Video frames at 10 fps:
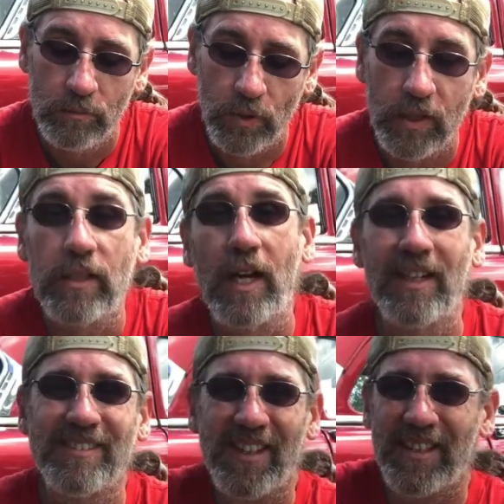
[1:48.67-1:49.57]
Product
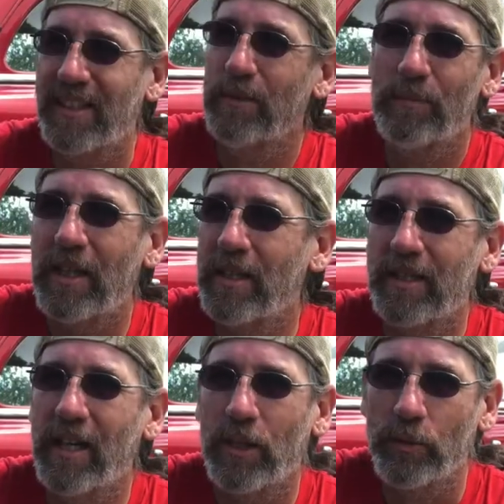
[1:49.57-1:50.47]
can't. I got a
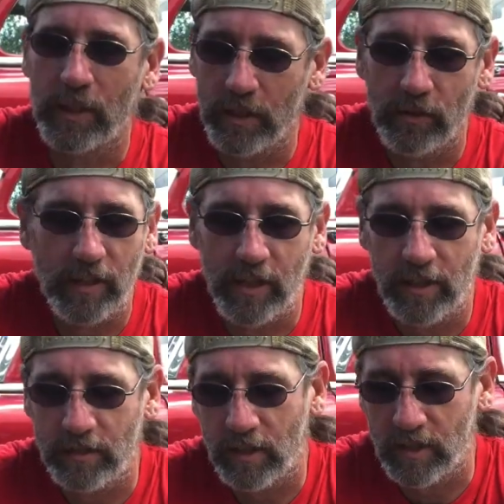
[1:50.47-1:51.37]
peanut gallery here
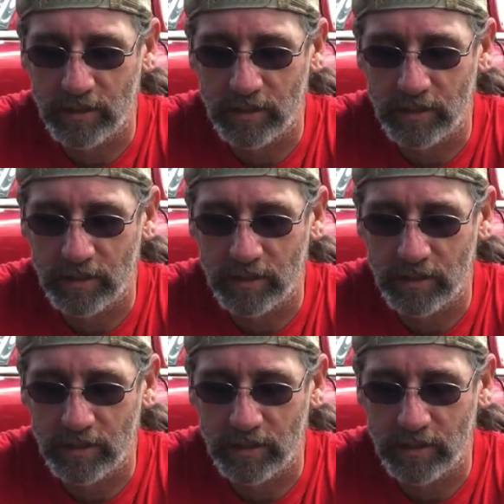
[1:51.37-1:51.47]
again.